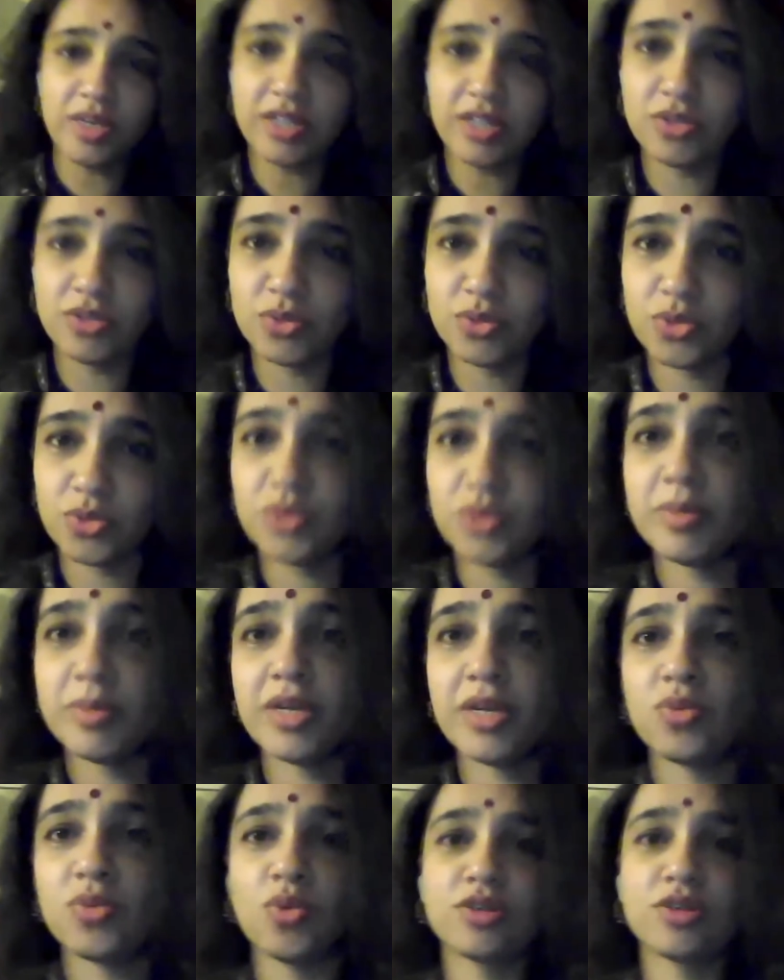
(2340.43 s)
do to make
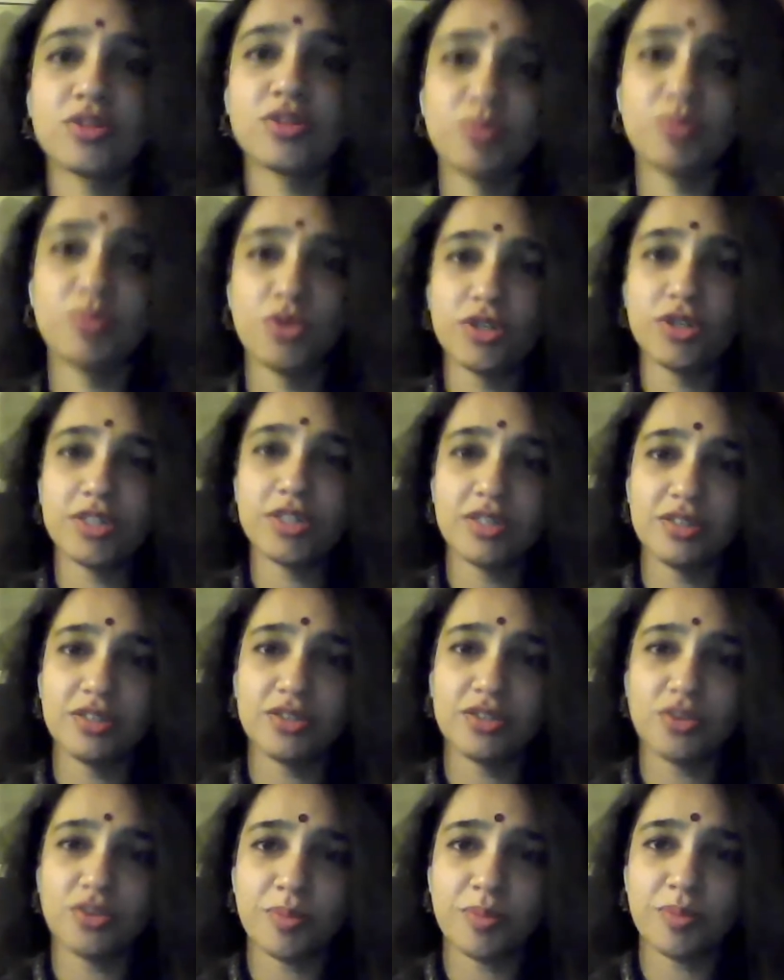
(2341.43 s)
water a political
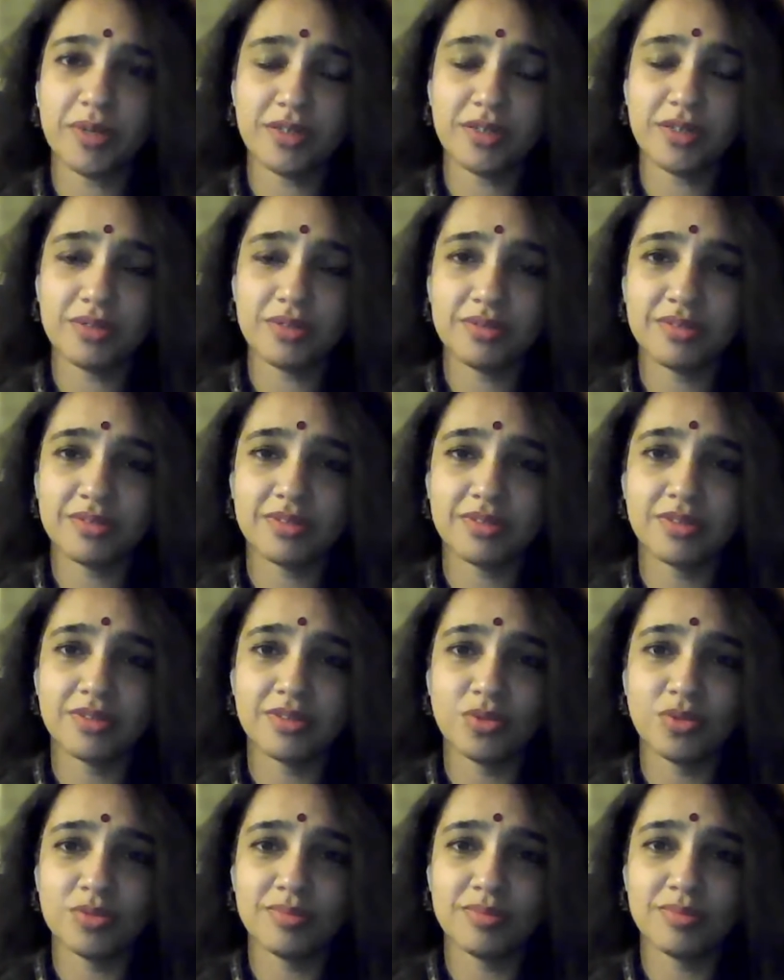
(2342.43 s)
topic? Uh,
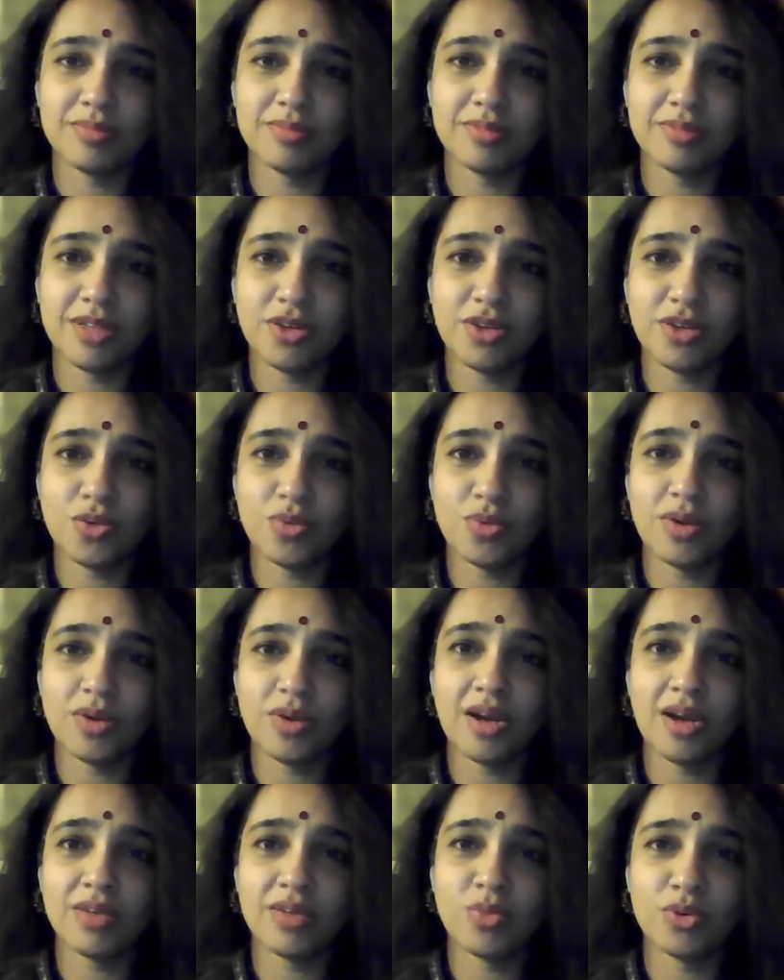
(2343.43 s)
say, you,
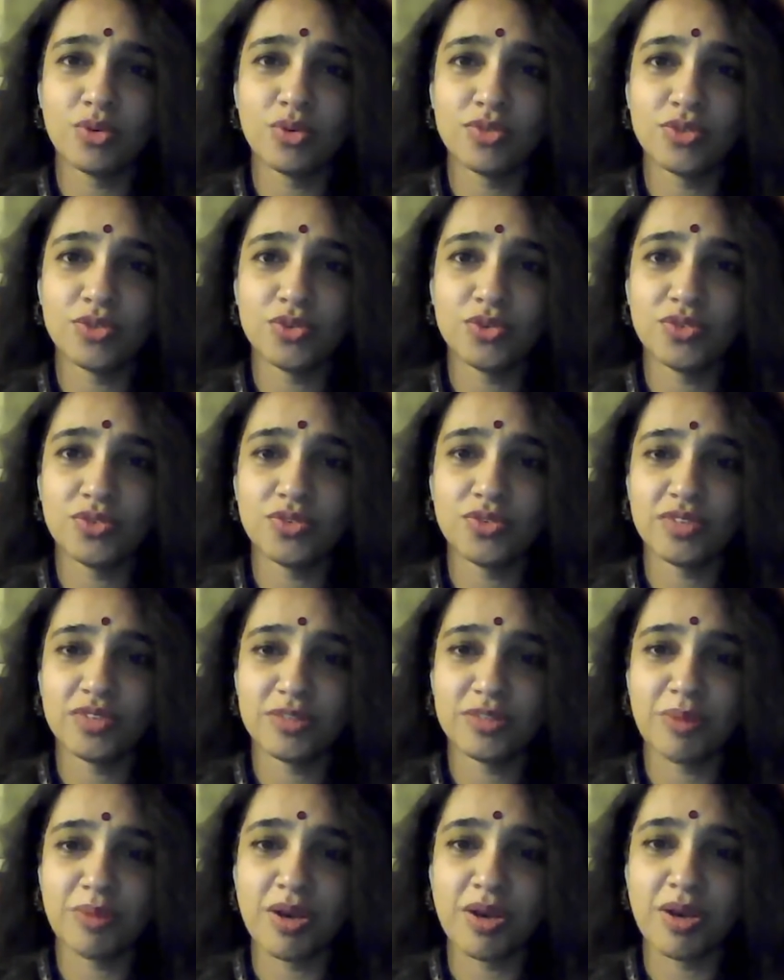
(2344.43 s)
I'll vote for you if you fix
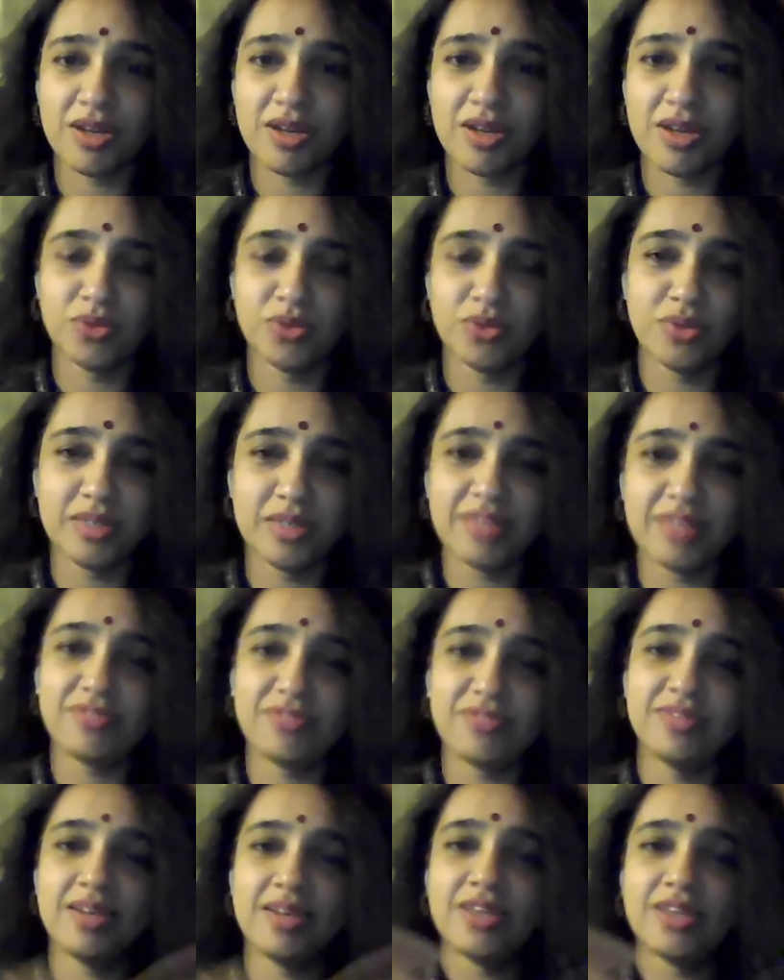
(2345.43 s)
my, you know, if
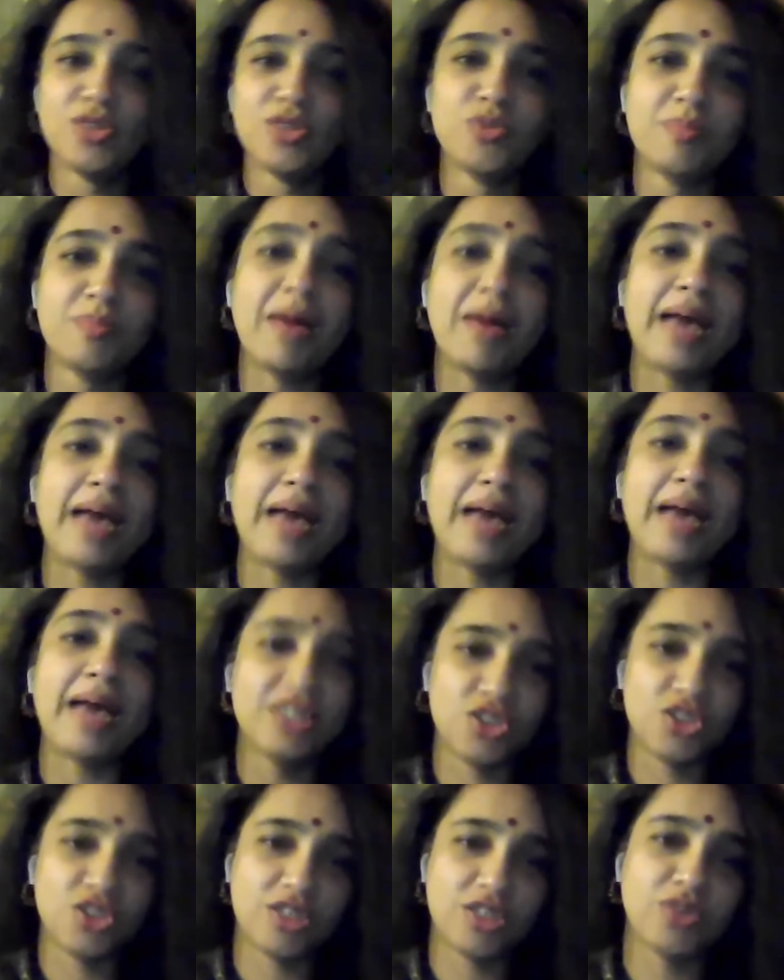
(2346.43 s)
you manage,
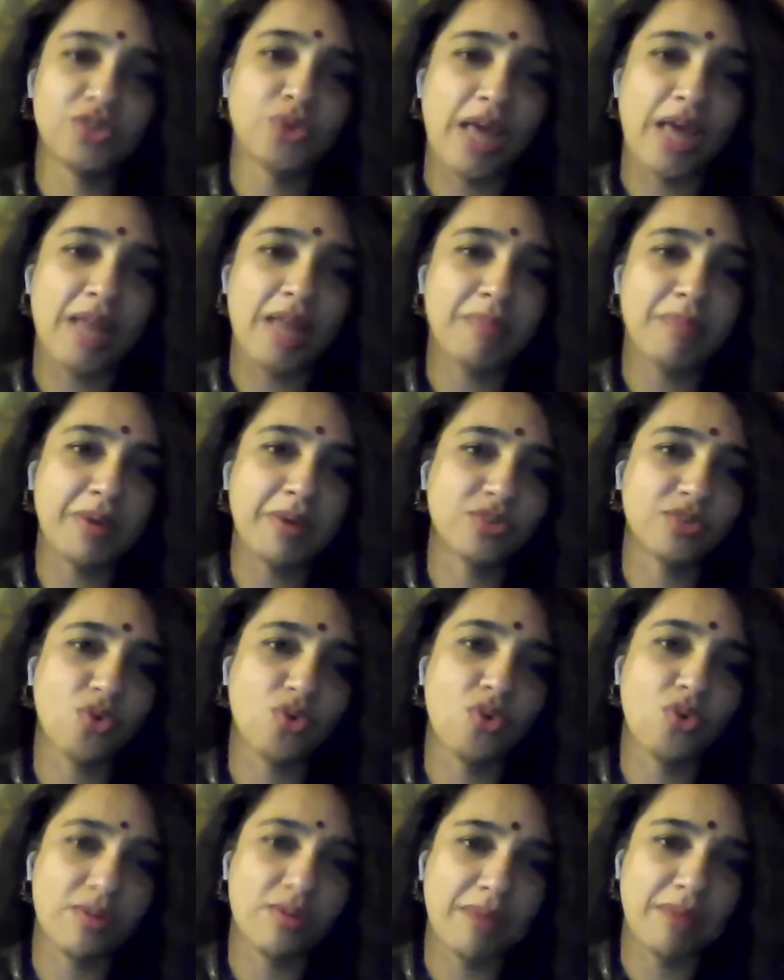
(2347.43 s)
you help us
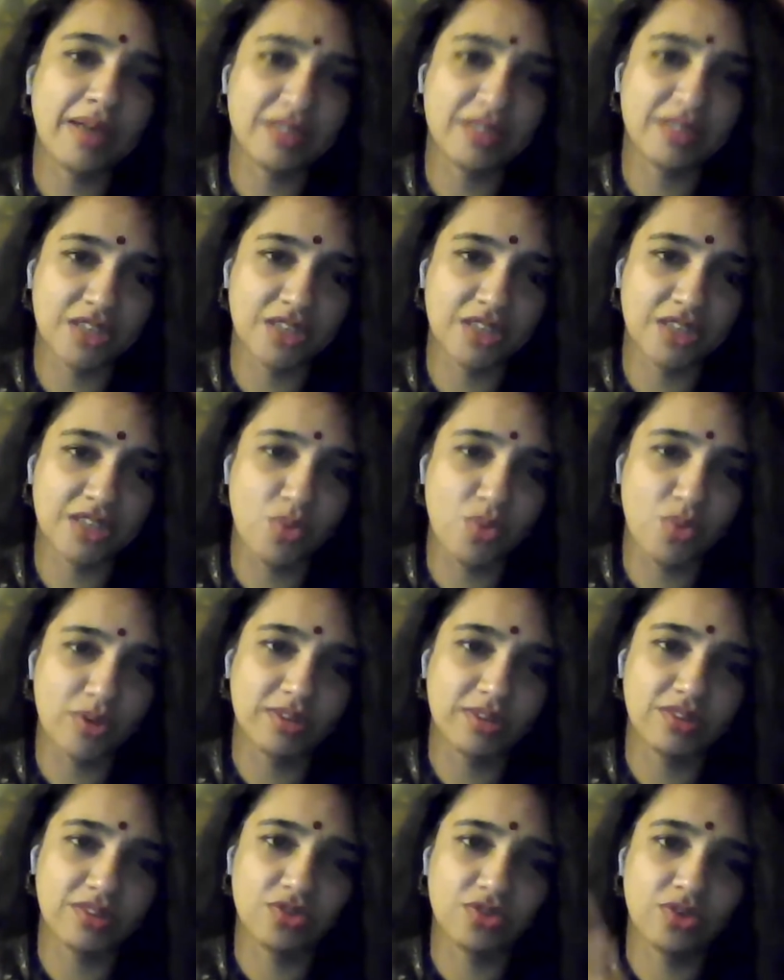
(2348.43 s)
all manage our water.
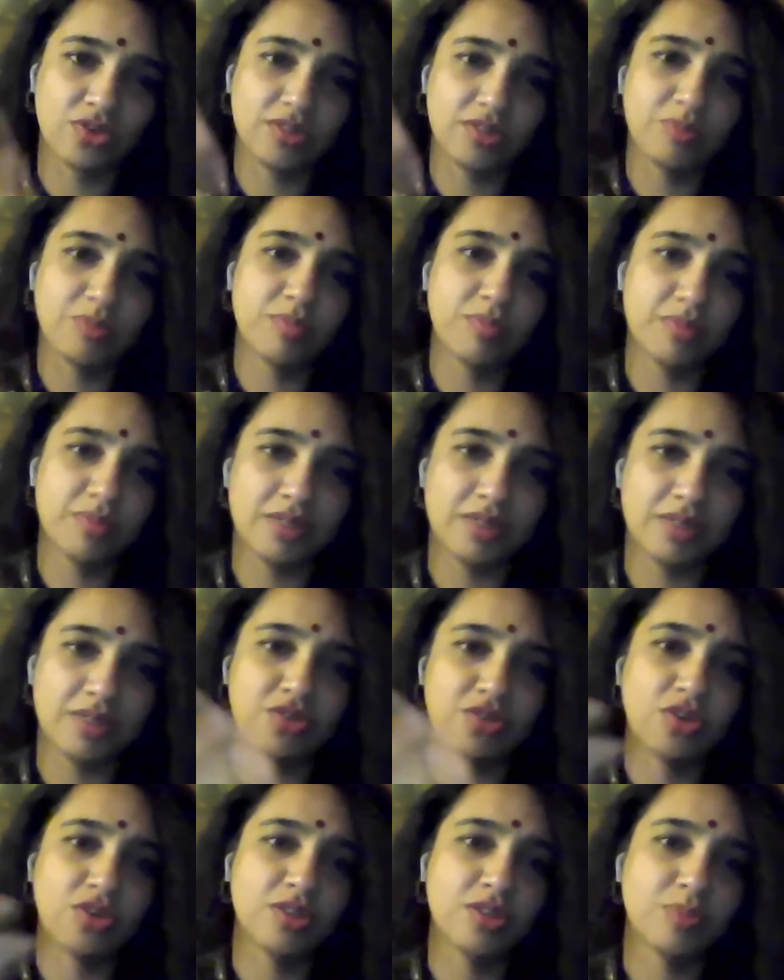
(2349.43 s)
It's not the, it's
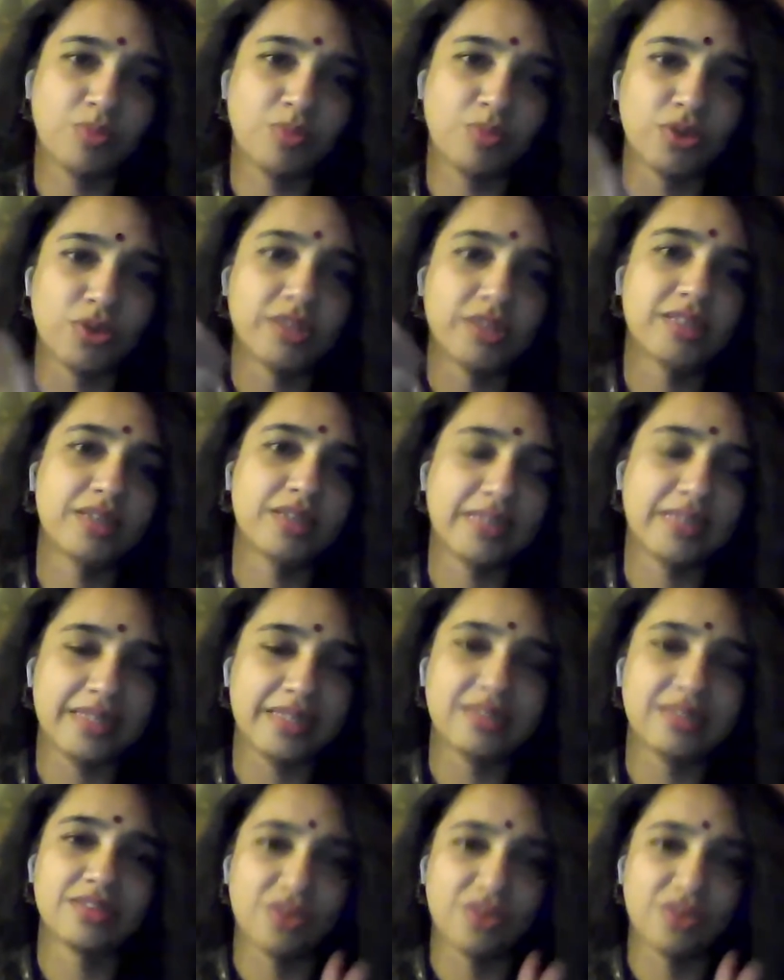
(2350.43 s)
not the political
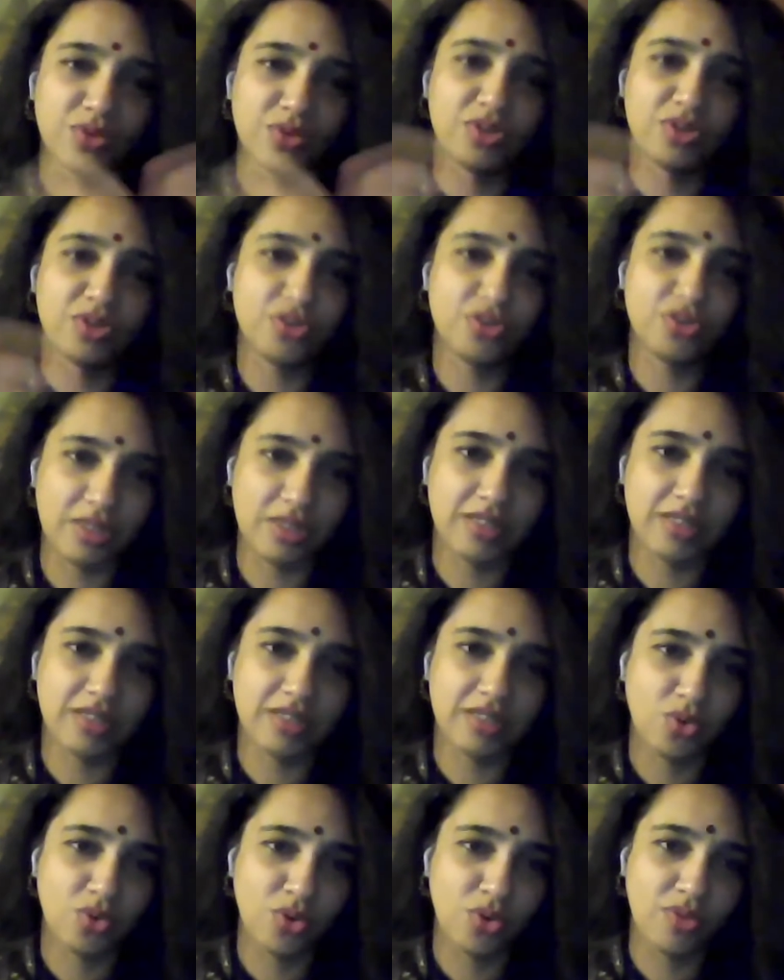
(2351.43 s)
leaders alone, it's, it's
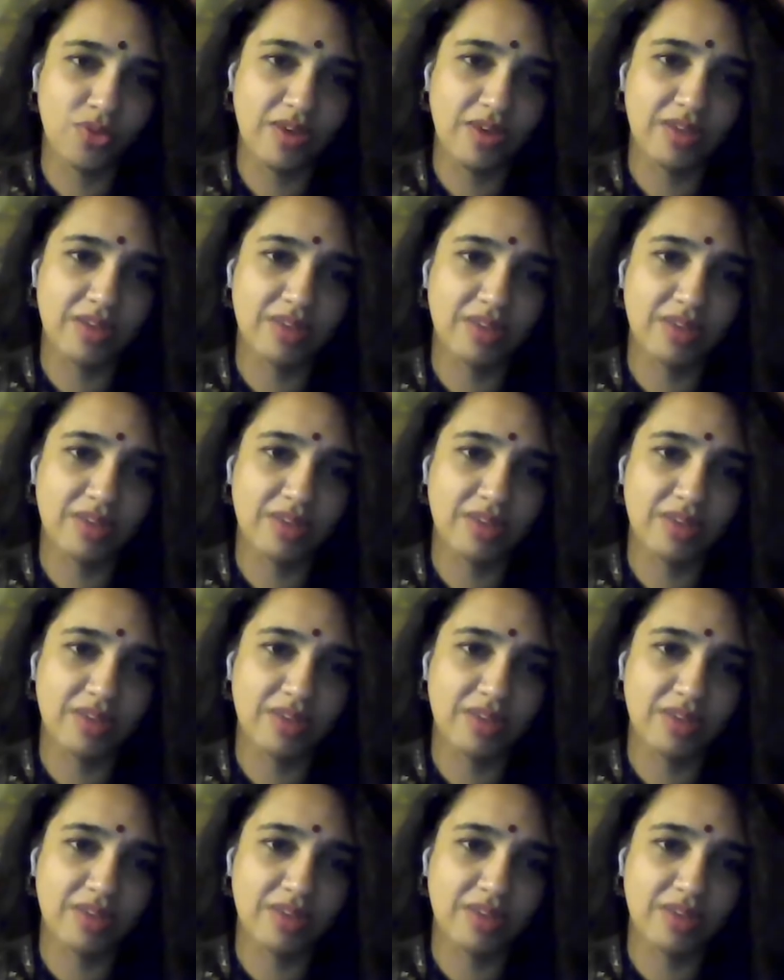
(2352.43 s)
all of us.